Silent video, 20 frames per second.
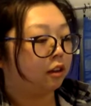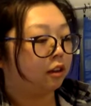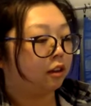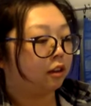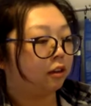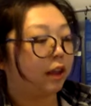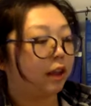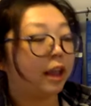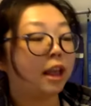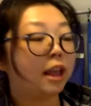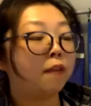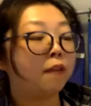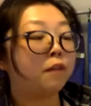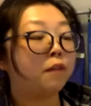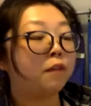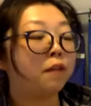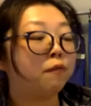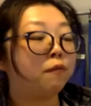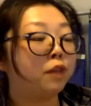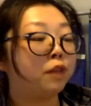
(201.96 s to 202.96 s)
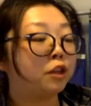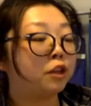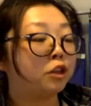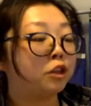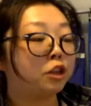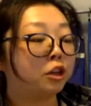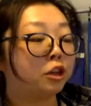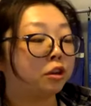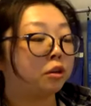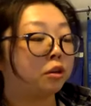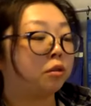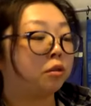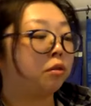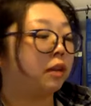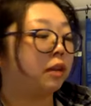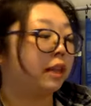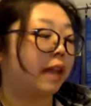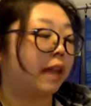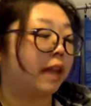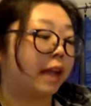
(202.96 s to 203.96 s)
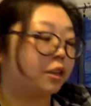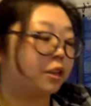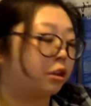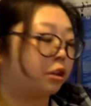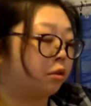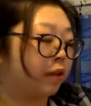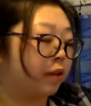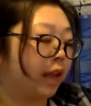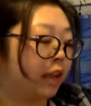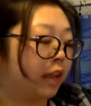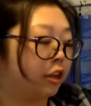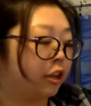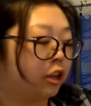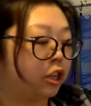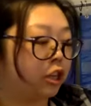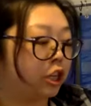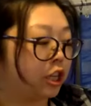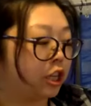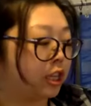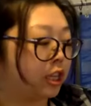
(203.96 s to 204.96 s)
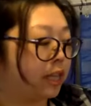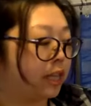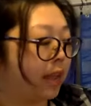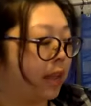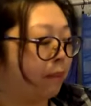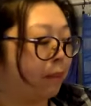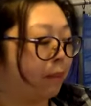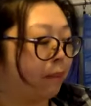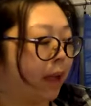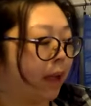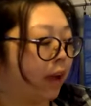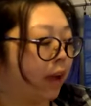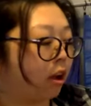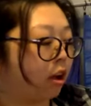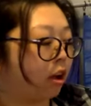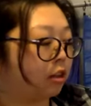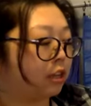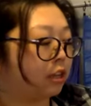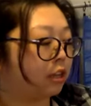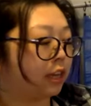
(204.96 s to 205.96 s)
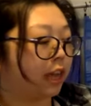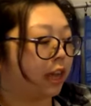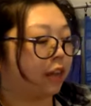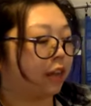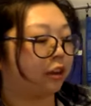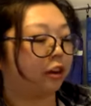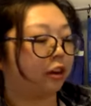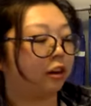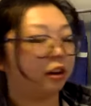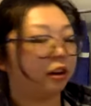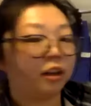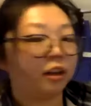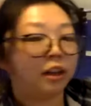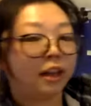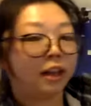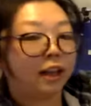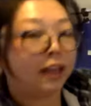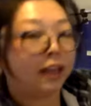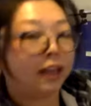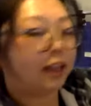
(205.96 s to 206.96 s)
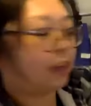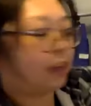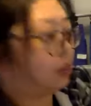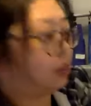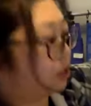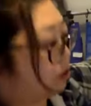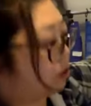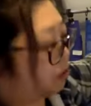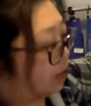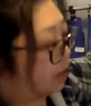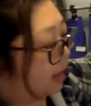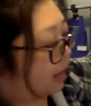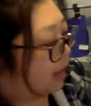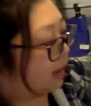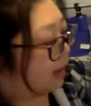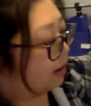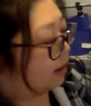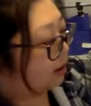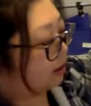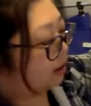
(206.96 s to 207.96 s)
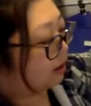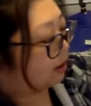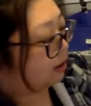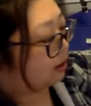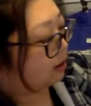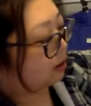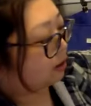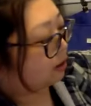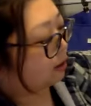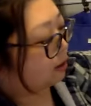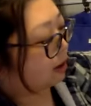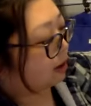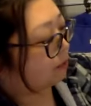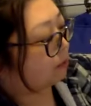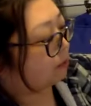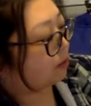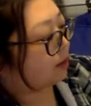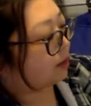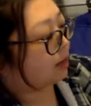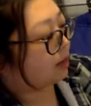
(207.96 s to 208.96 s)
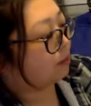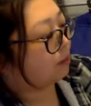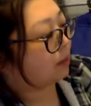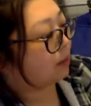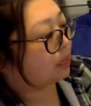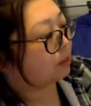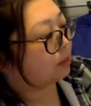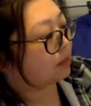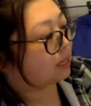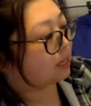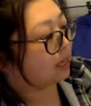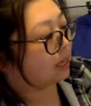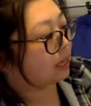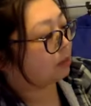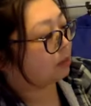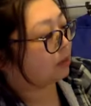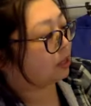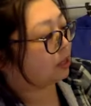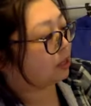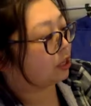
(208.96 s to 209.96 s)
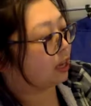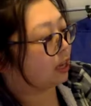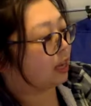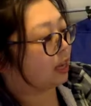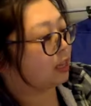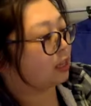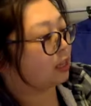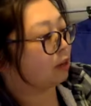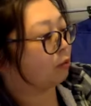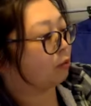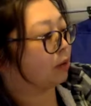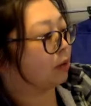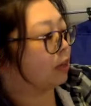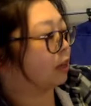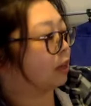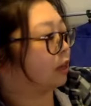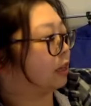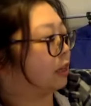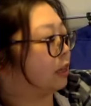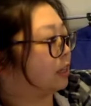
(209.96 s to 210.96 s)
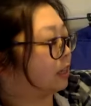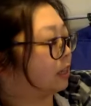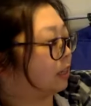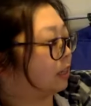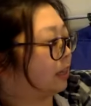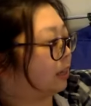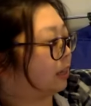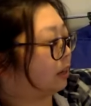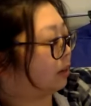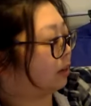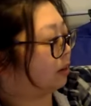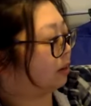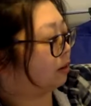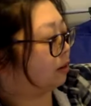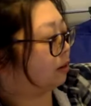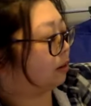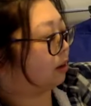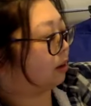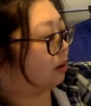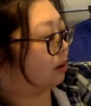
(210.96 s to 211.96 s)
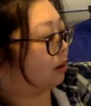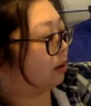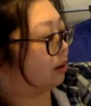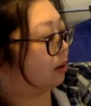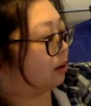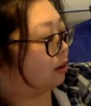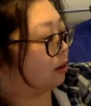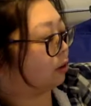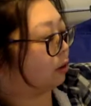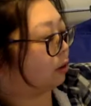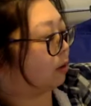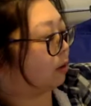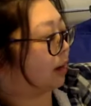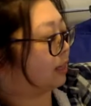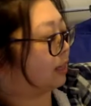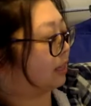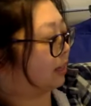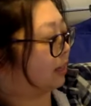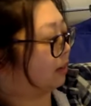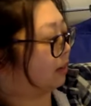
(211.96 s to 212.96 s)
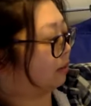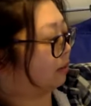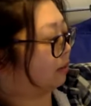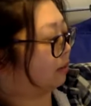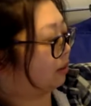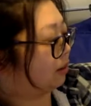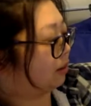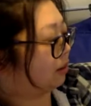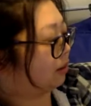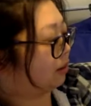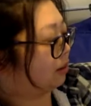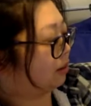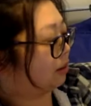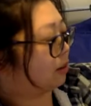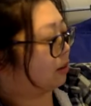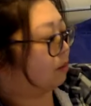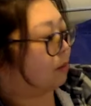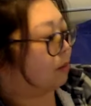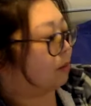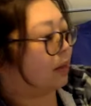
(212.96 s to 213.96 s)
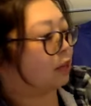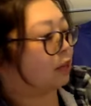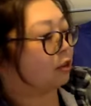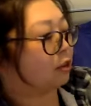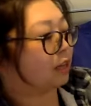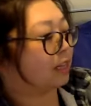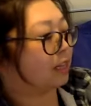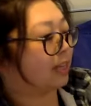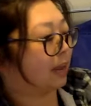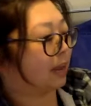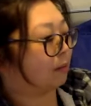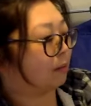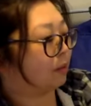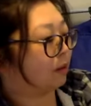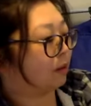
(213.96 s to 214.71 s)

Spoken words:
Okay, if you do, that's okay. You could just tape it back on together. It's okay. Everybody makes mistakes. We can easily correct it by using tape.